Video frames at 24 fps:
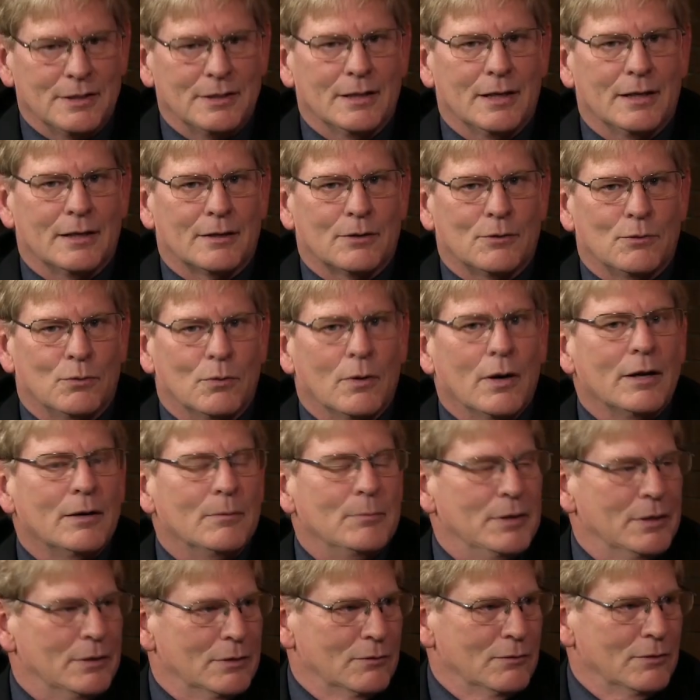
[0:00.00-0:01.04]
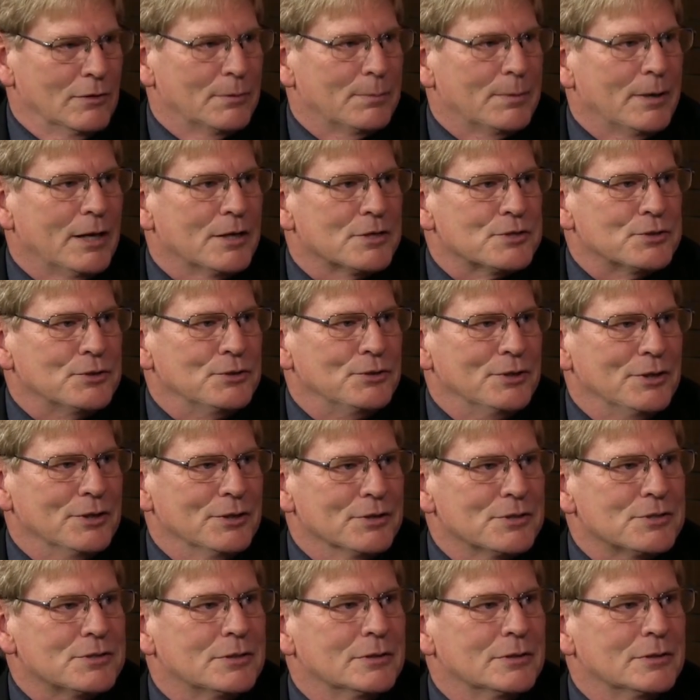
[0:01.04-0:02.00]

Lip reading: that quite a bit over the past 2 years.